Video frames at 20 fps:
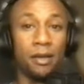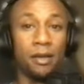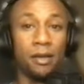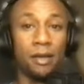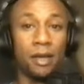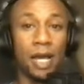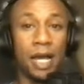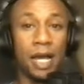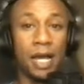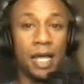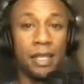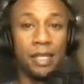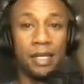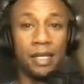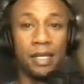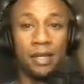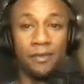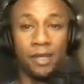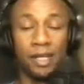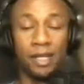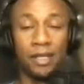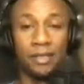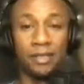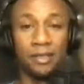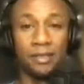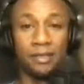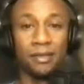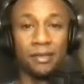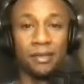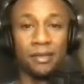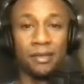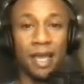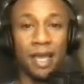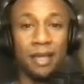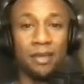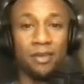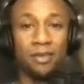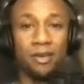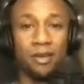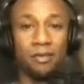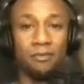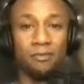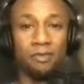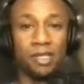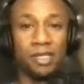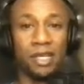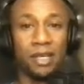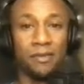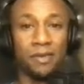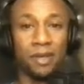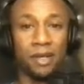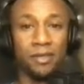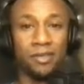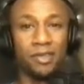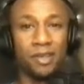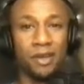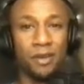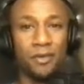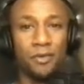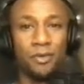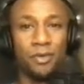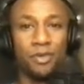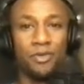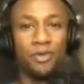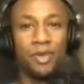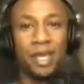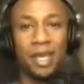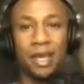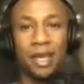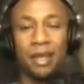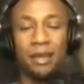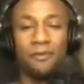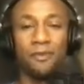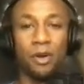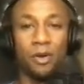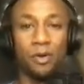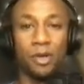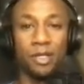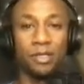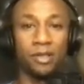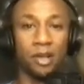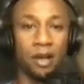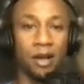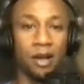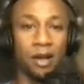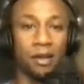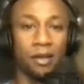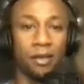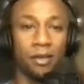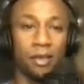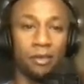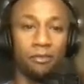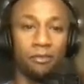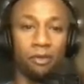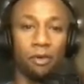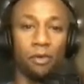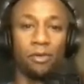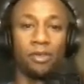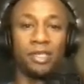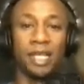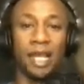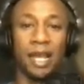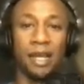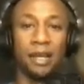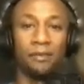the dividends that you're receiving. So you can focus on the growth side of